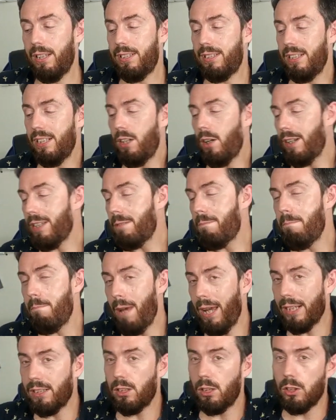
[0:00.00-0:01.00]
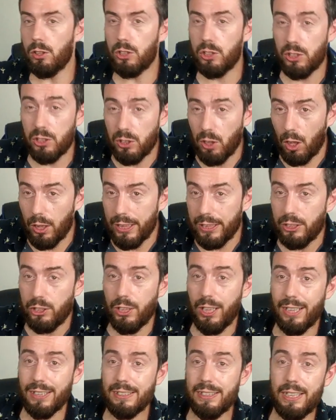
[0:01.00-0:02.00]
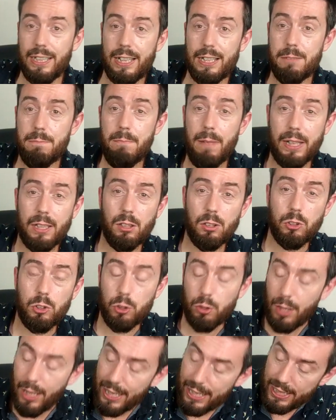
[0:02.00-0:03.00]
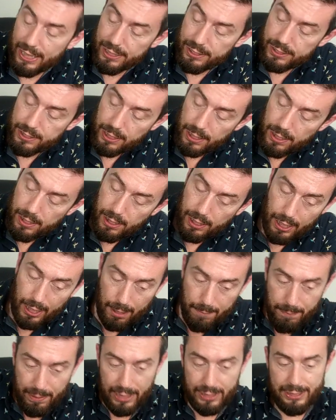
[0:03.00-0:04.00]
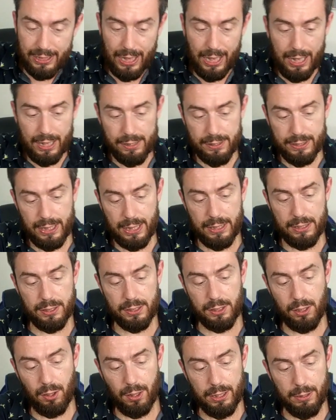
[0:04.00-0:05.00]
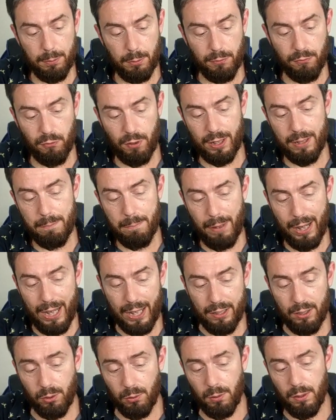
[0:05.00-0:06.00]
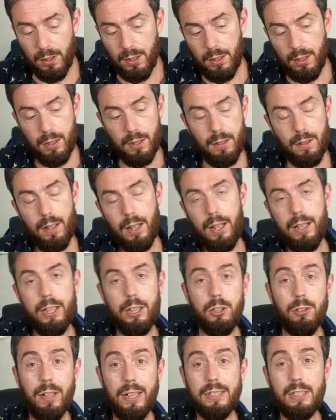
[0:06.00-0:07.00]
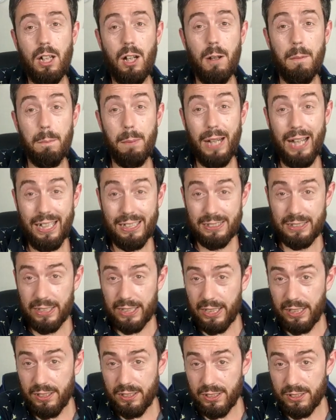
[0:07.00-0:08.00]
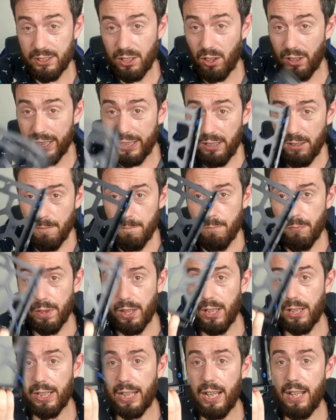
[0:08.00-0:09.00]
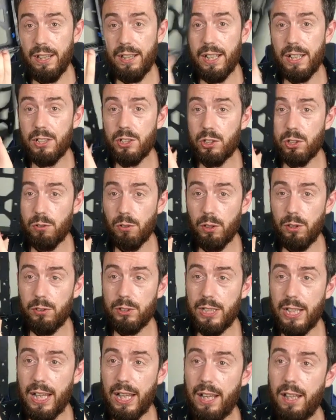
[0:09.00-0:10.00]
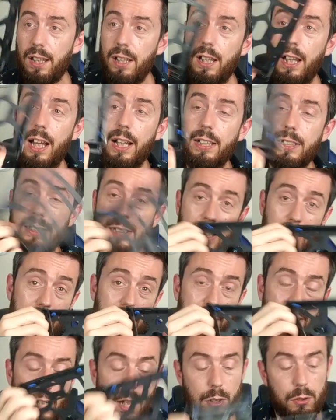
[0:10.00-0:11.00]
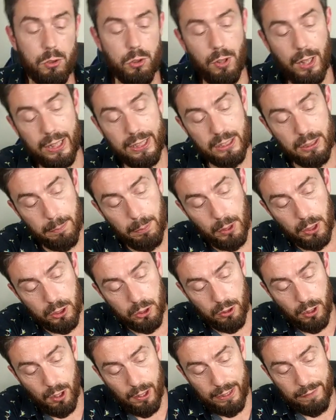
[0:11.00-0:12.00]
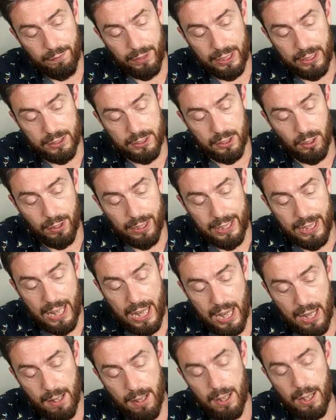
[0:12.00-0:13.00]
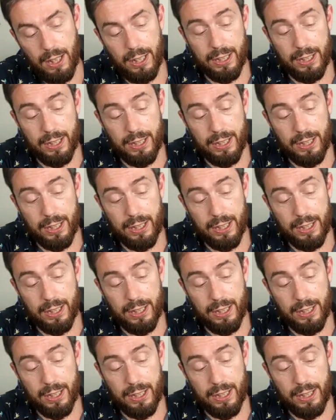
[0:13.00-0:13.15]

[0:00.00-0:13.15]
This is a nice metal solid chassis. There's metal trays. Um, this has that slidable front panel. And these trays are plastic in design. And again, there's screws there. And it's click and load trays to put a drive inside there.